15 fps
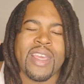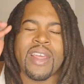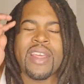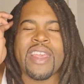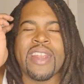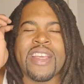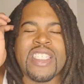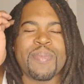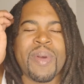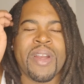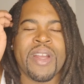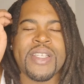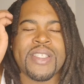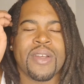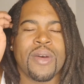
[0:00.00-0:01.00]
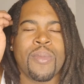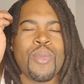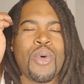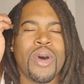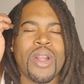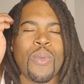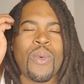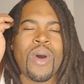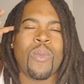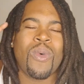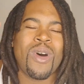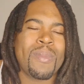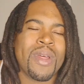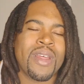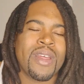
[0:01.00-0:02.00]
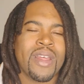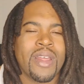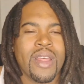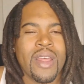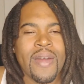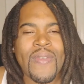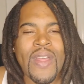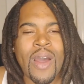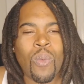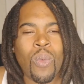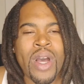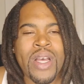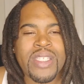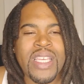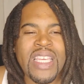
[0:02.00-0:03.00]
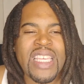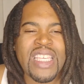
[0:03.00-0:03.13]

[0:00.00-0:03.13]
can experience more than one woman at once,